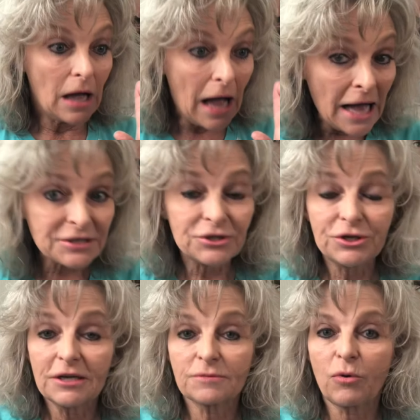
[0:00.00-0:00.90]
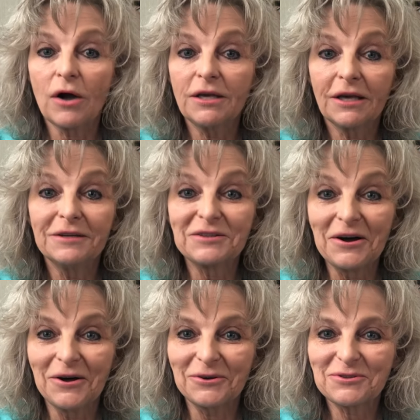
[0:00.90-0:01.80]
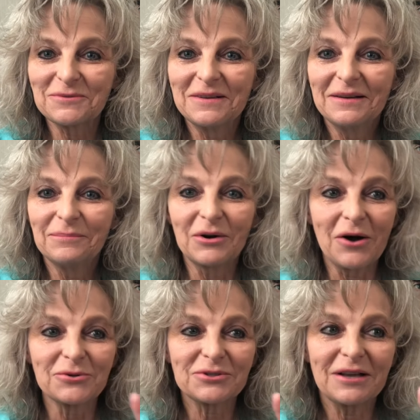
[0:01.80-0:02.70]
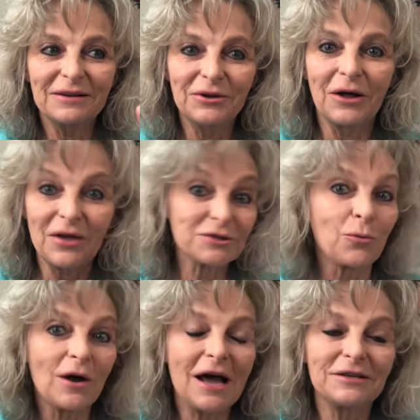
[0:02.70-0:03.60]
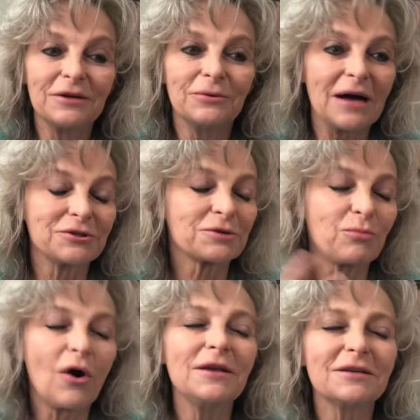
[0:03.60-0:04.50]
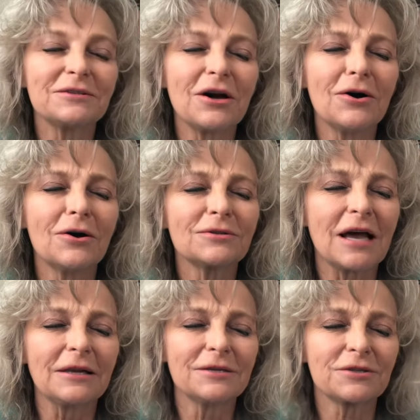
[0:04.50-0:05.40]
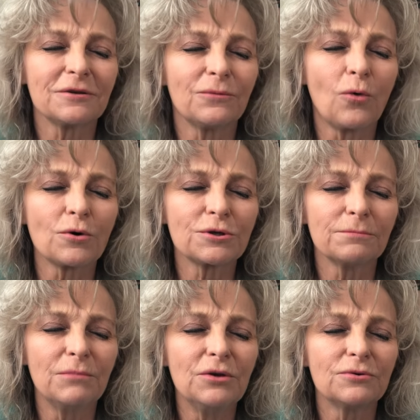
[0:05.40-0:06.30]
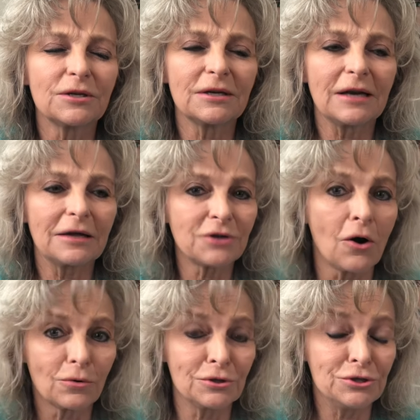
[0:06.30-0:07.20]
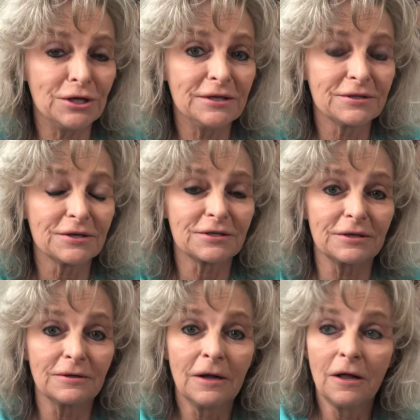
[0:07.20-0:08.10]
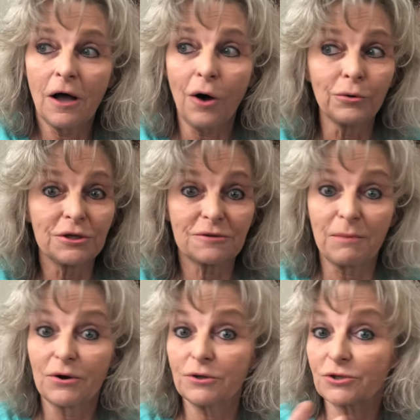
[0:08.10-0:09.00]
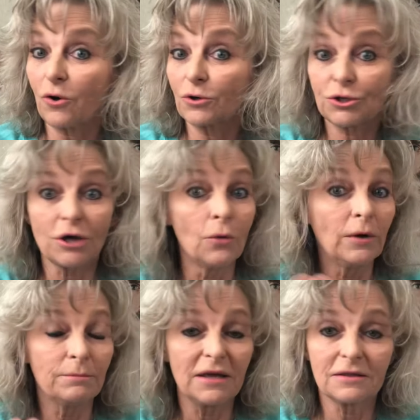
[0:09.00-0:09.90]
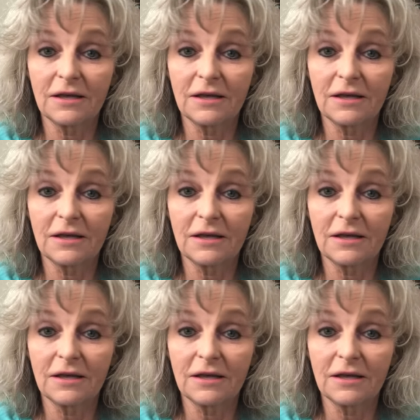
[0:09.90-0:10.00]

I suggest praying in tongues because, you know, that's what I do. I just pray in tongues, I listen to worship music, and I talk to Jesus, and Holy Spirit starts showing me